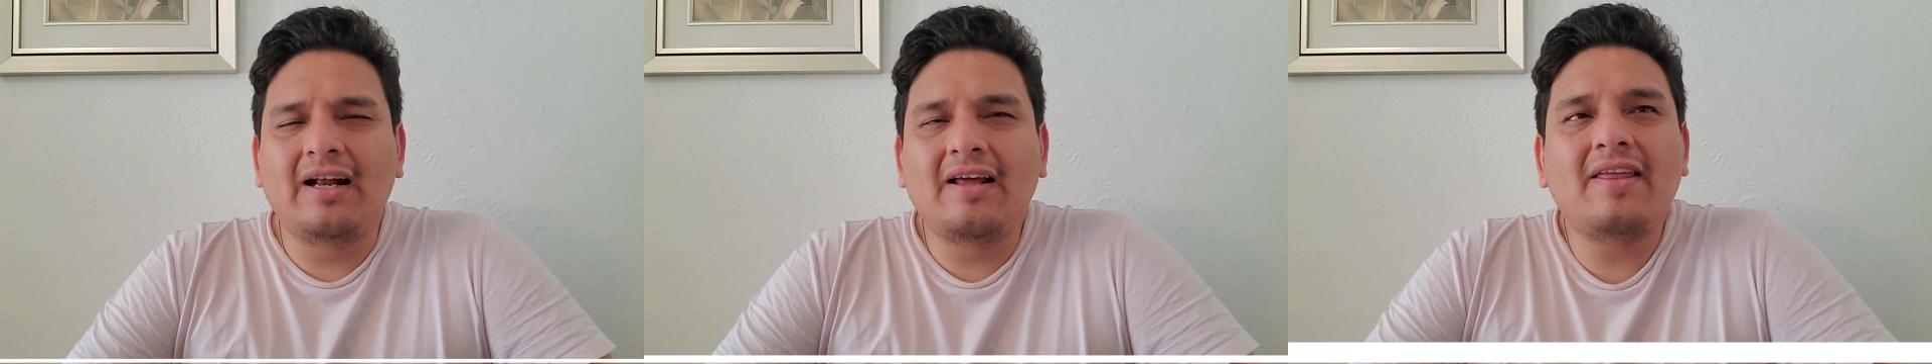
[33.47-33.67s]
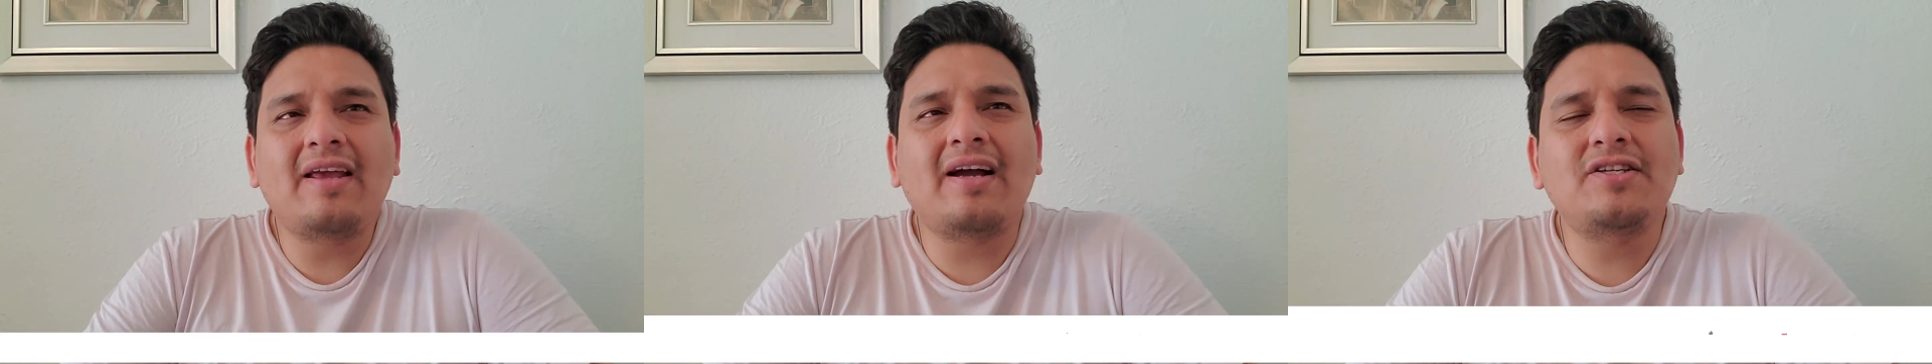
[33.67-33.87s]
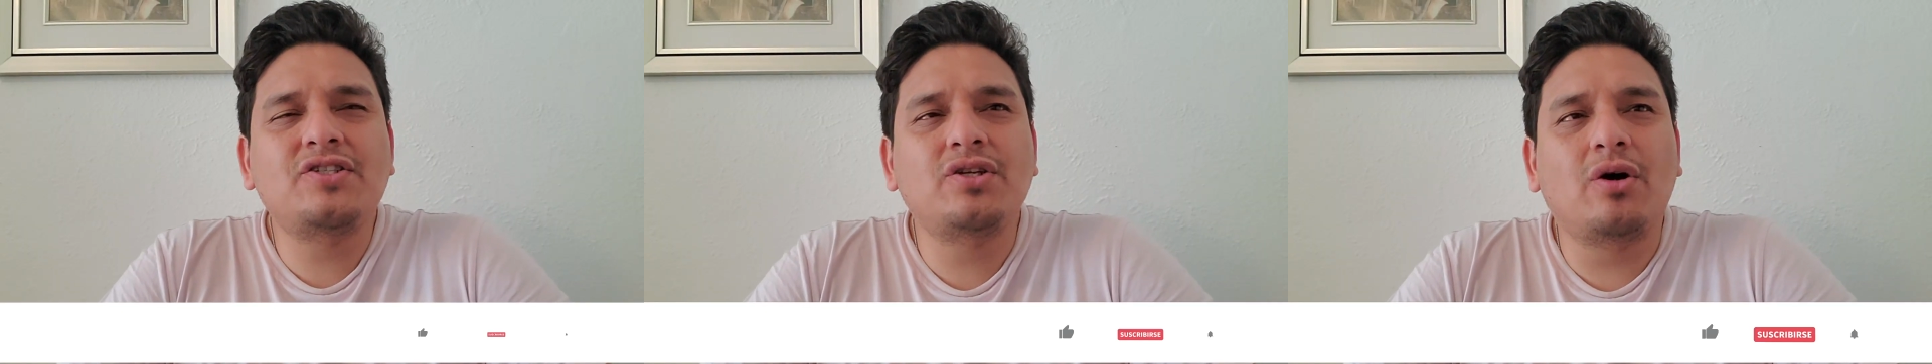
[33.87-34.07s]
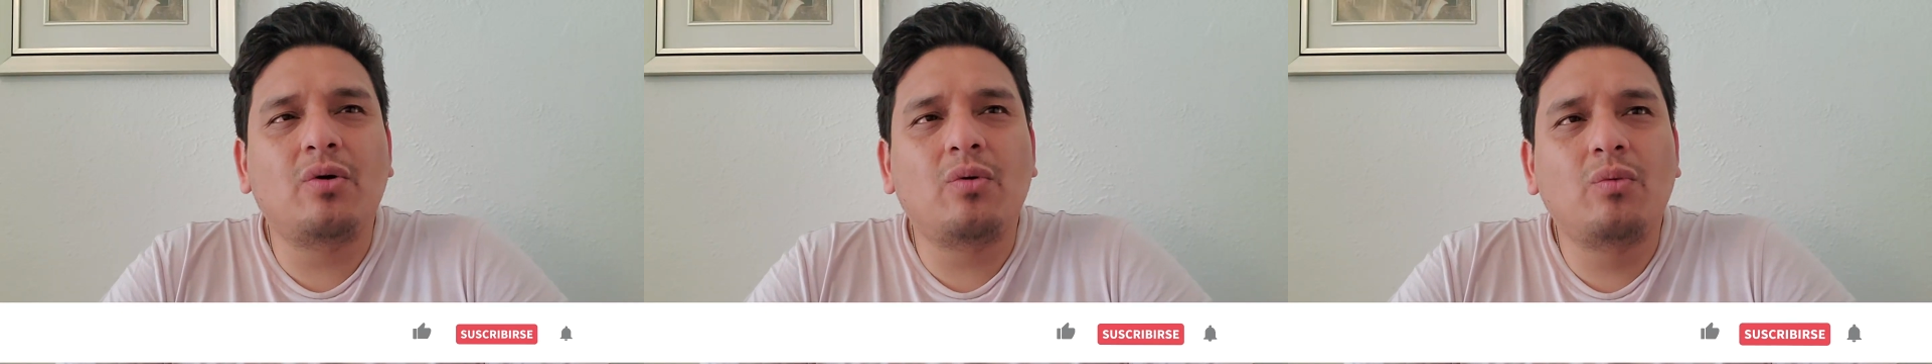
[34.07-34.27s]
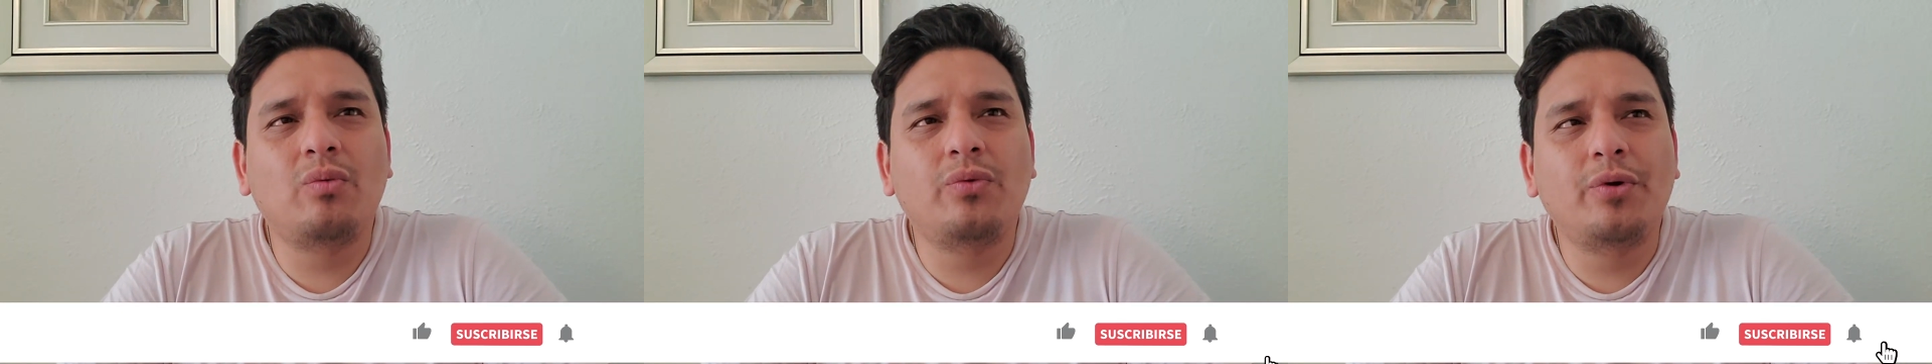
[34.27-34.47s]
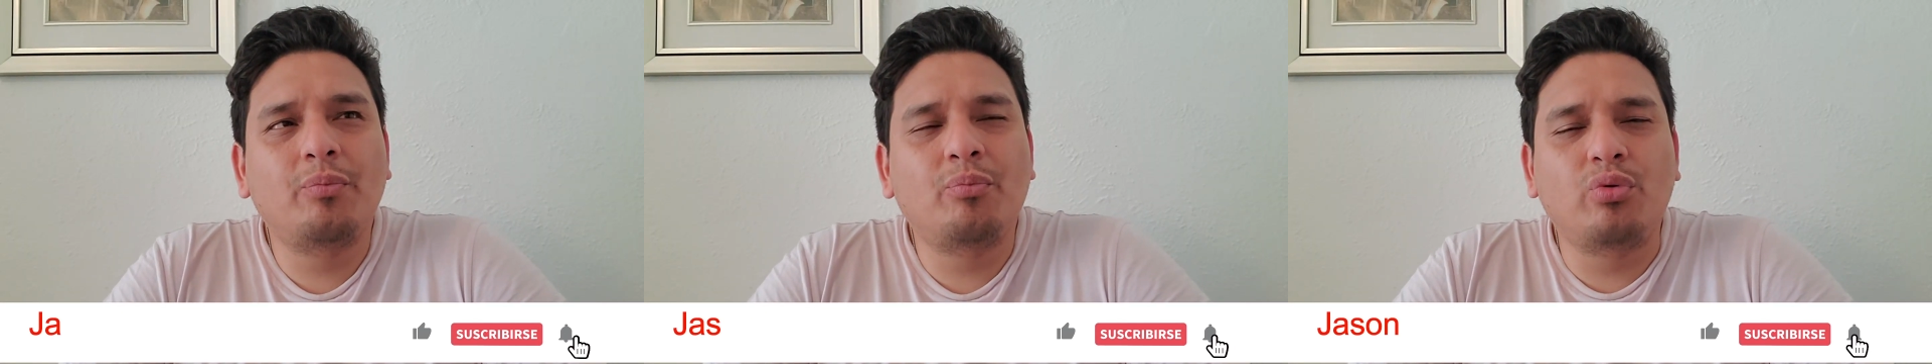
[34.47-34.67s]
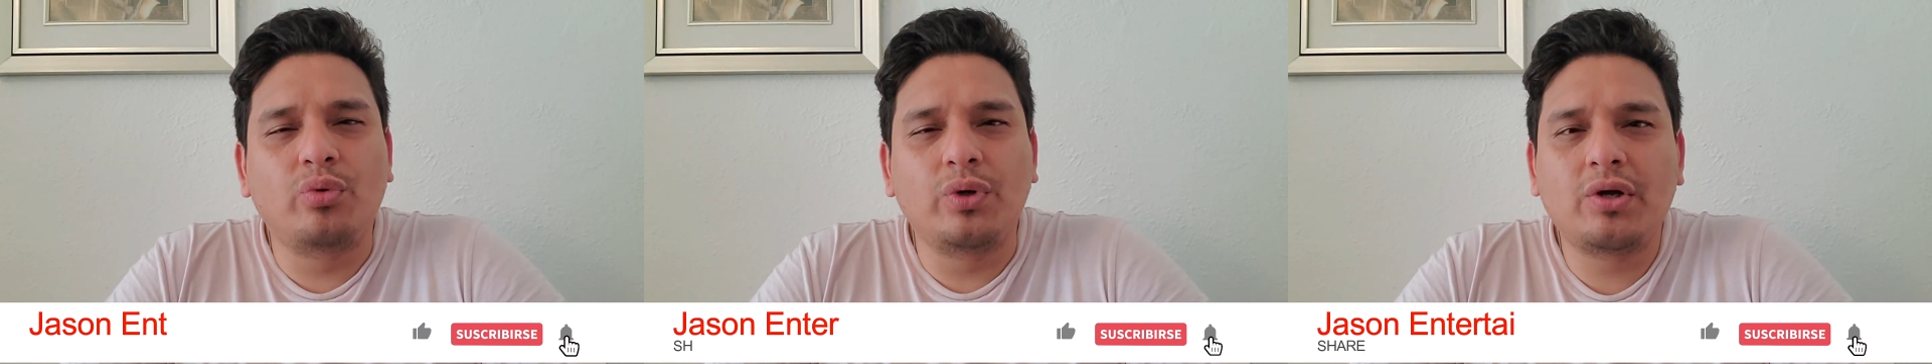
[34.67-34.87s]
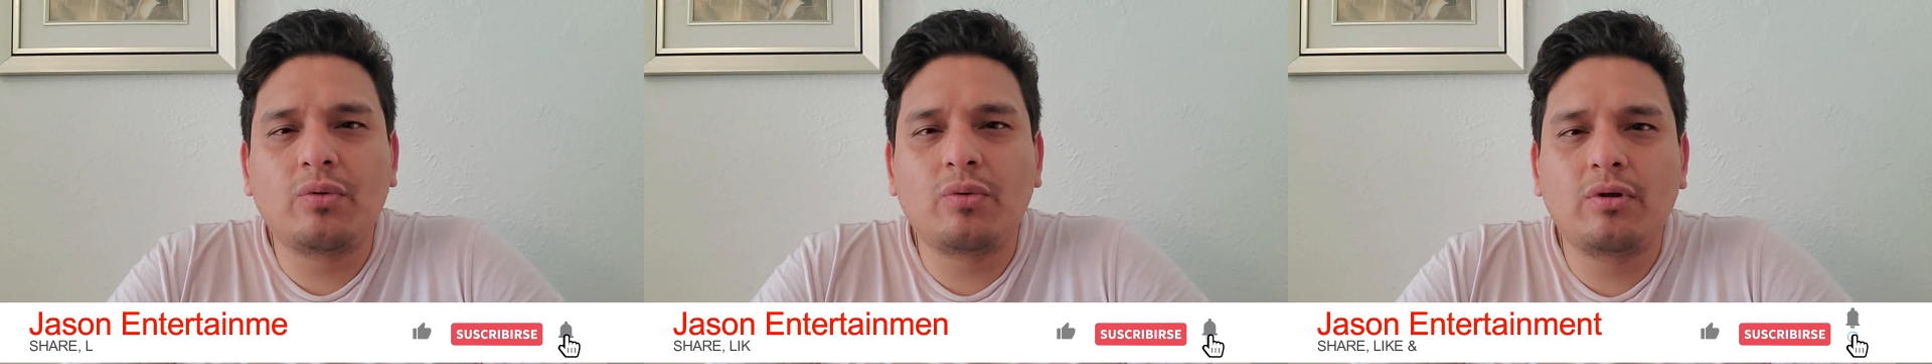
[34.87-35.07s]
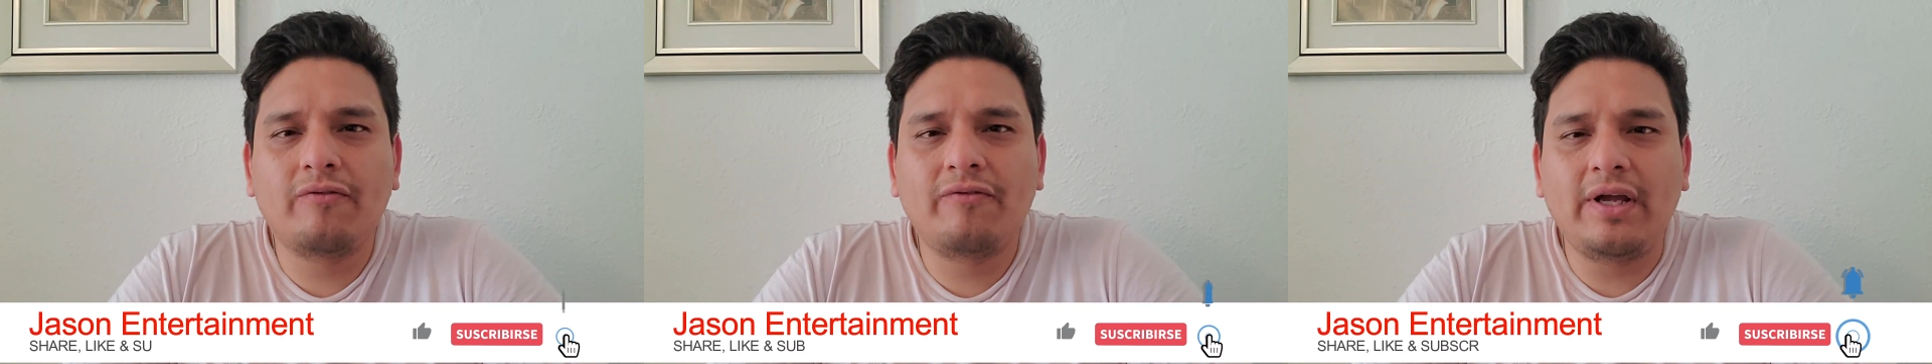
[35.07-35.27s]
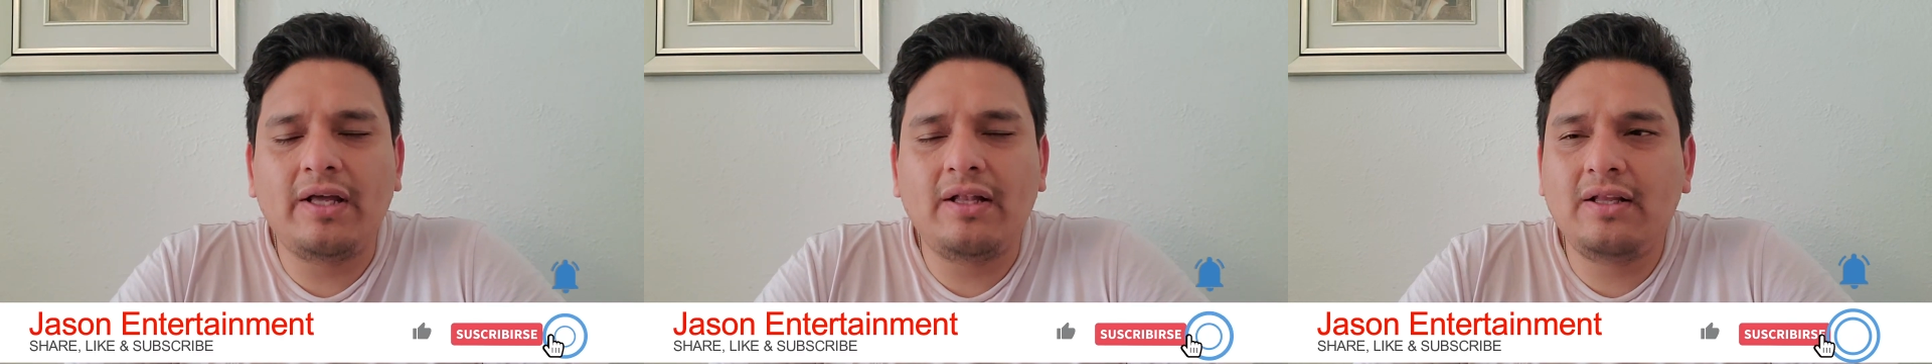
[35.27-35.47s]
I think I saw the prequel
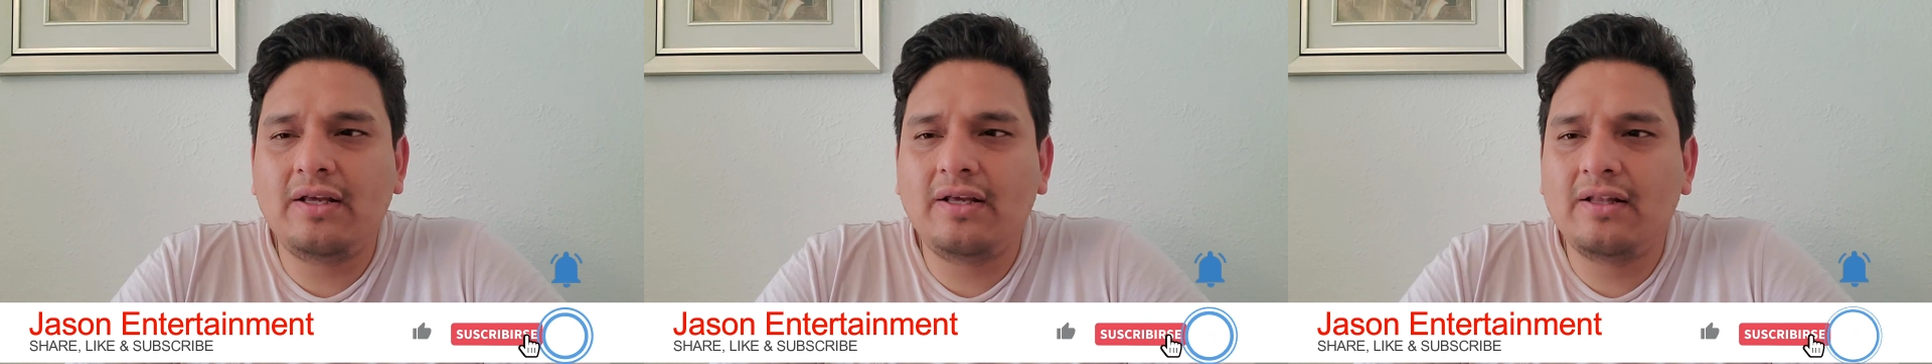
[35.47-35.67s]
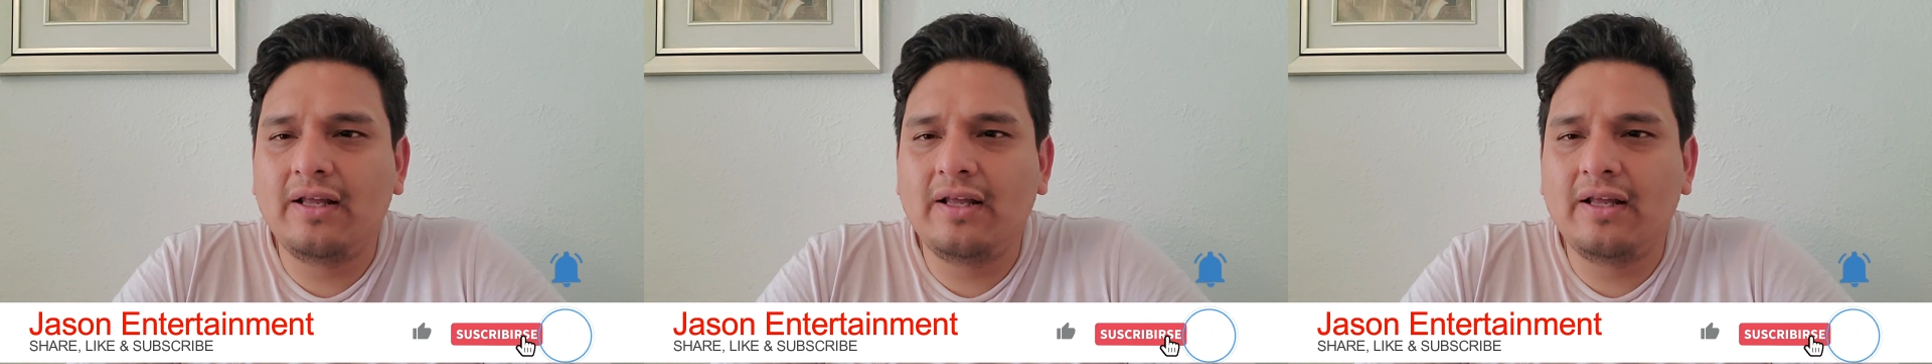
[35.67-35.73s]
of Alien,